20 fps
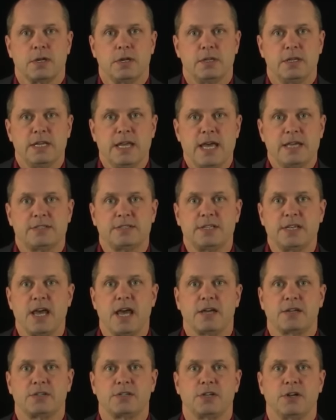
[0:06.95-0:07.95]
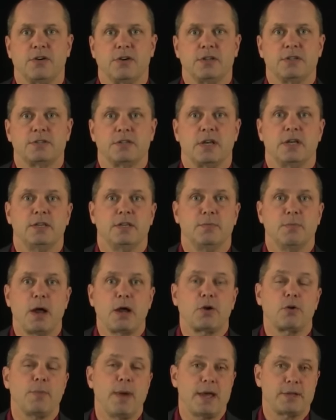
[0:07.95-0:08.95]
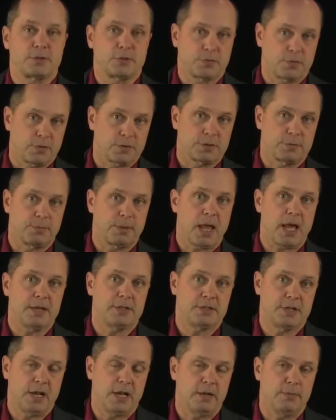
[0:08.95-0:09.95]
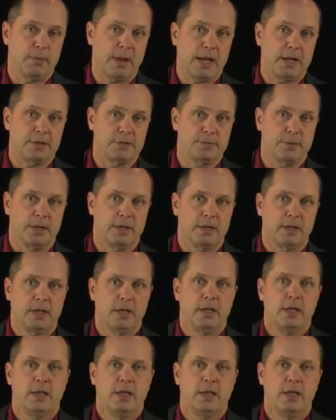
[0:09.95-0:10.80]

in the SCX series in the MicroMasters for Supply Chain Management.